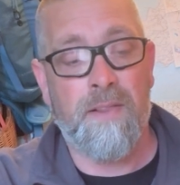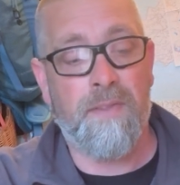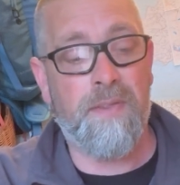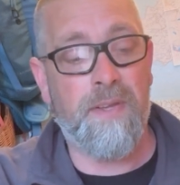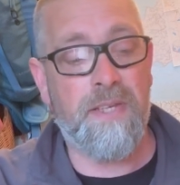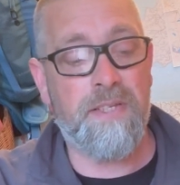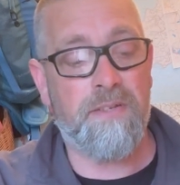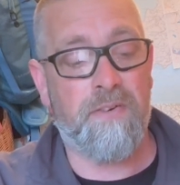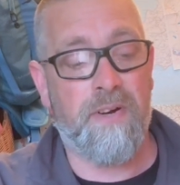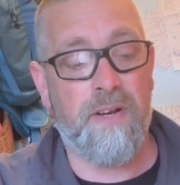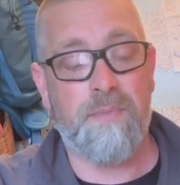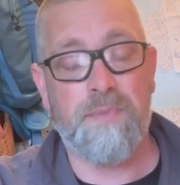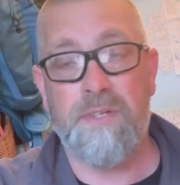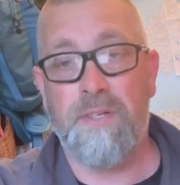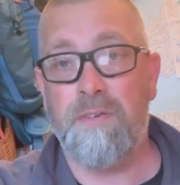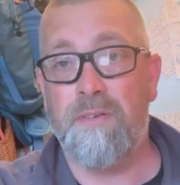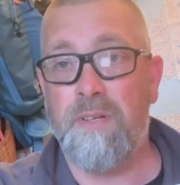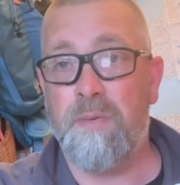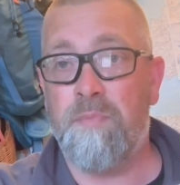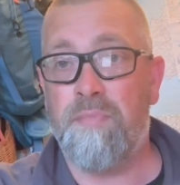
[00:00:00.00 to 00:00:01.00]
These are
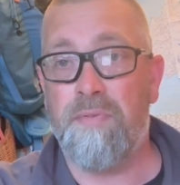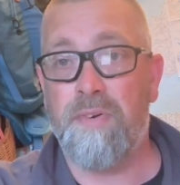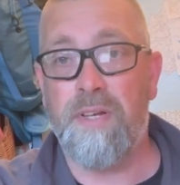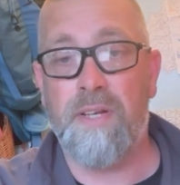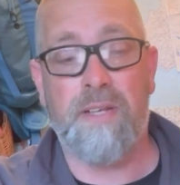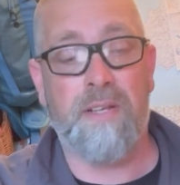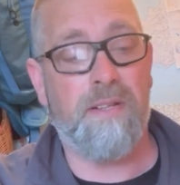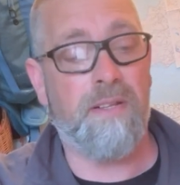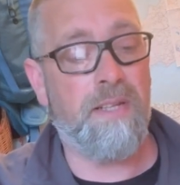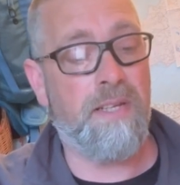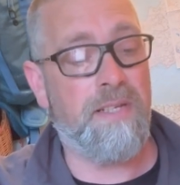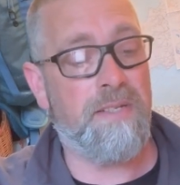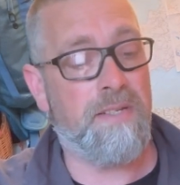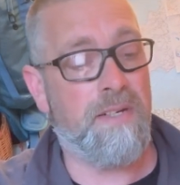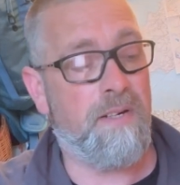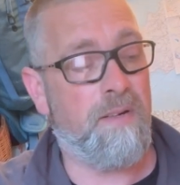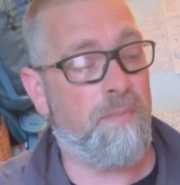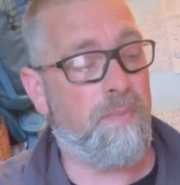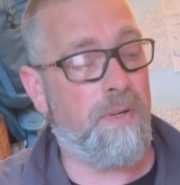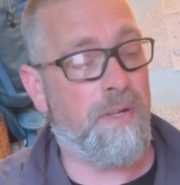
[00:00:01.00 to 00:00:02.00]
absolutely brilliant, these
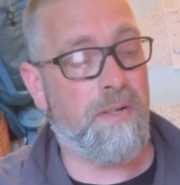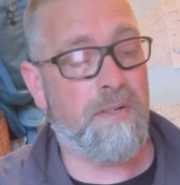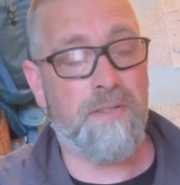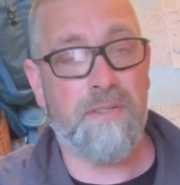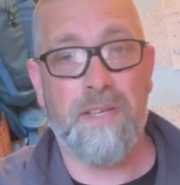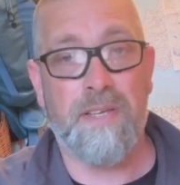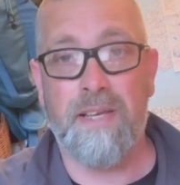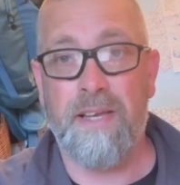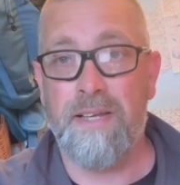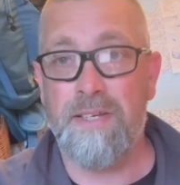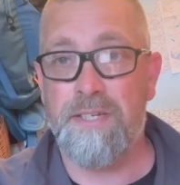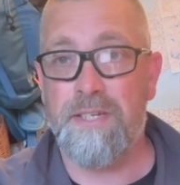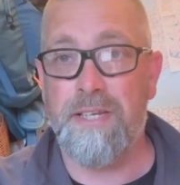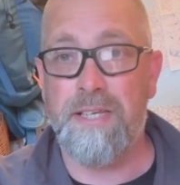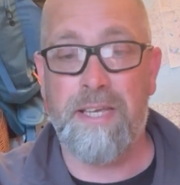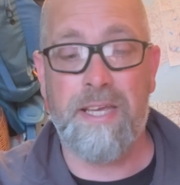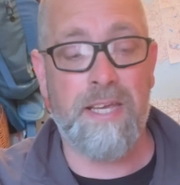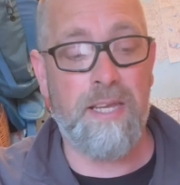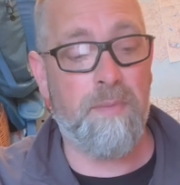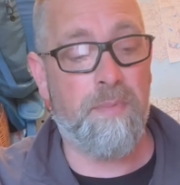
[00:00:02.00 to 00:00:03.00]
are, because they
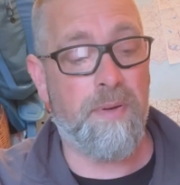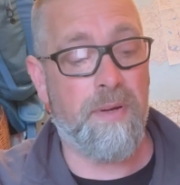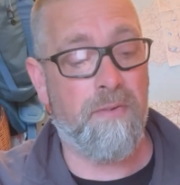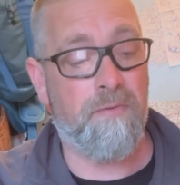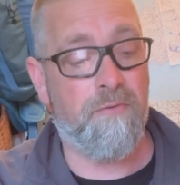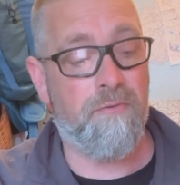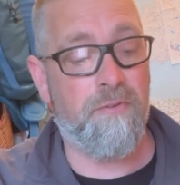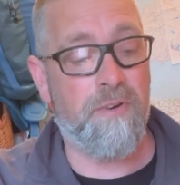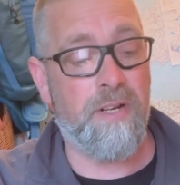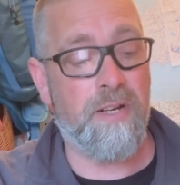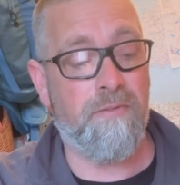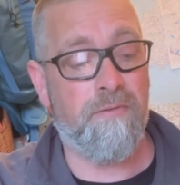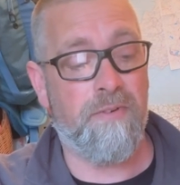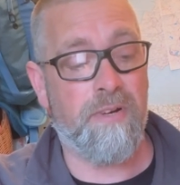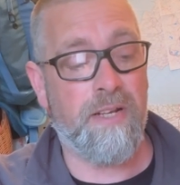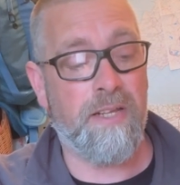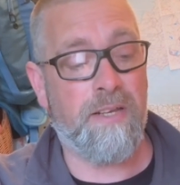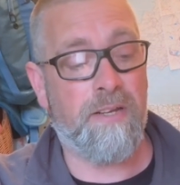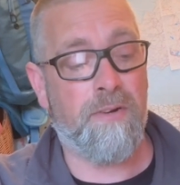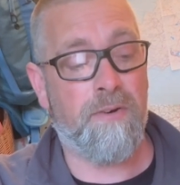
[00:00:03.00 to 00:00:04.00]
actually keep it really,
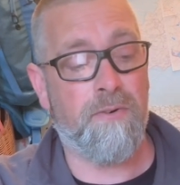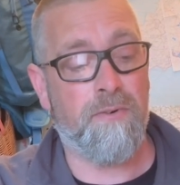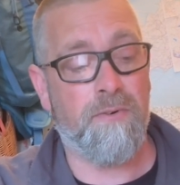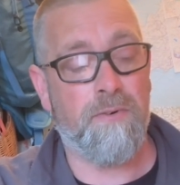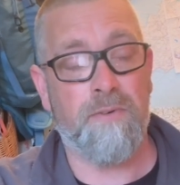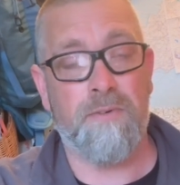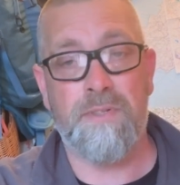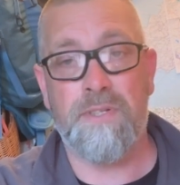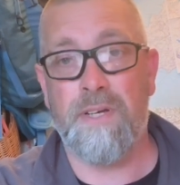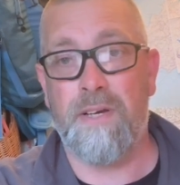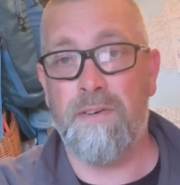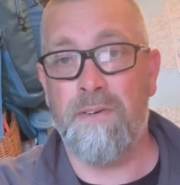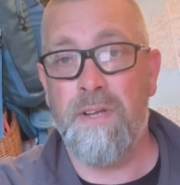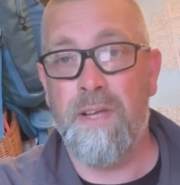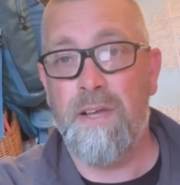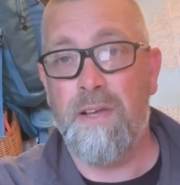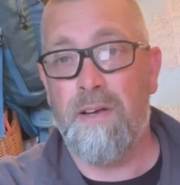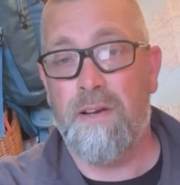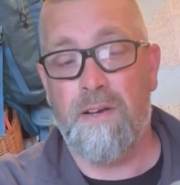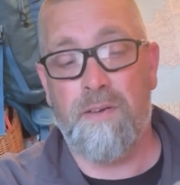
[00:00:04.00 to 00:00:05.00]
really cool. So
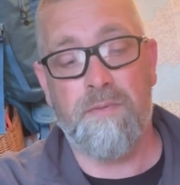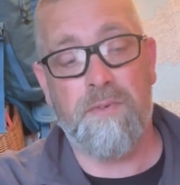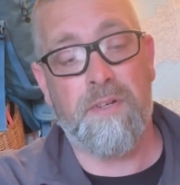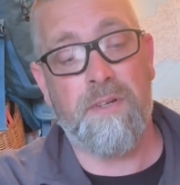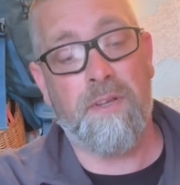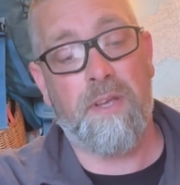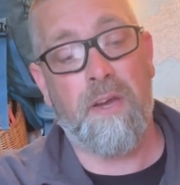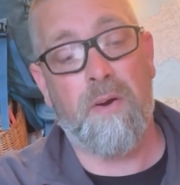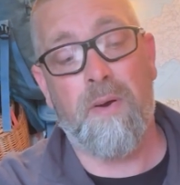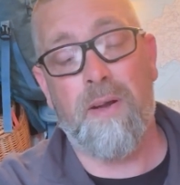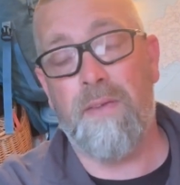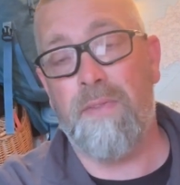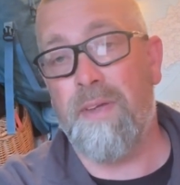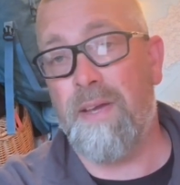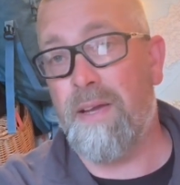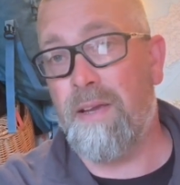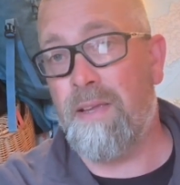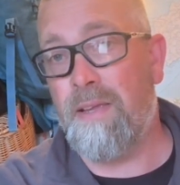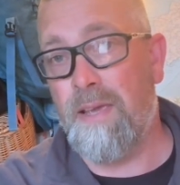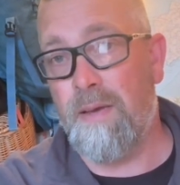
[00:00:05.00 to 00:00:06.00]
I'm going to go out
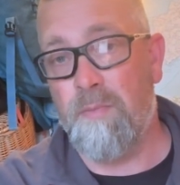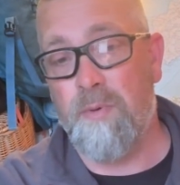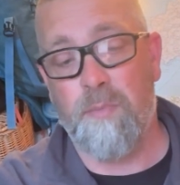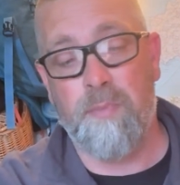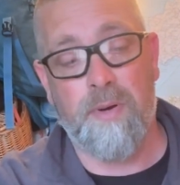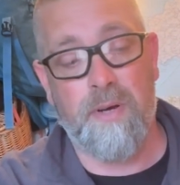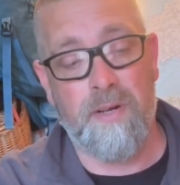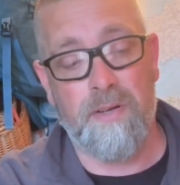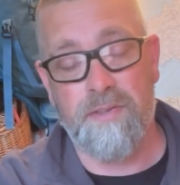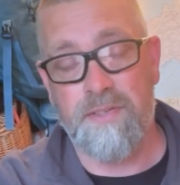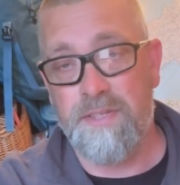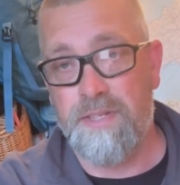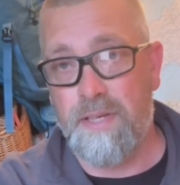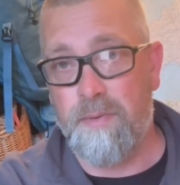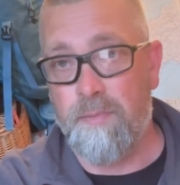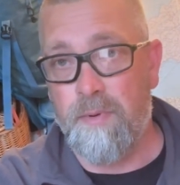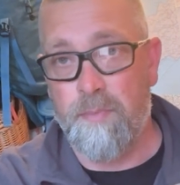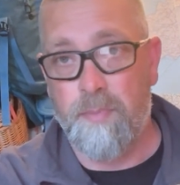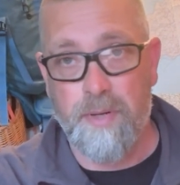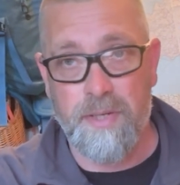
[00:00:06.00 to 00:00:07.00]
there, get my butter and
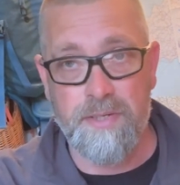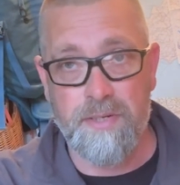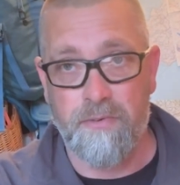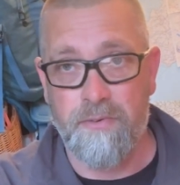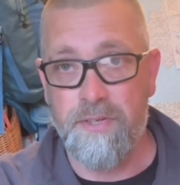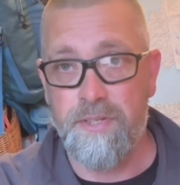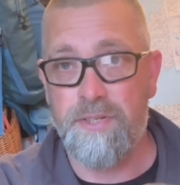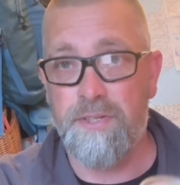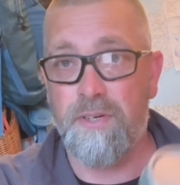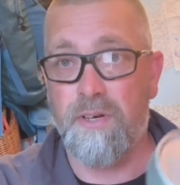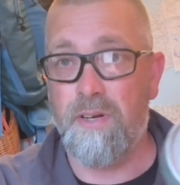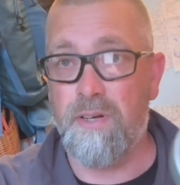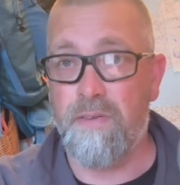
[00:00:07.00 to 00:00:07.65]
stick my butter inside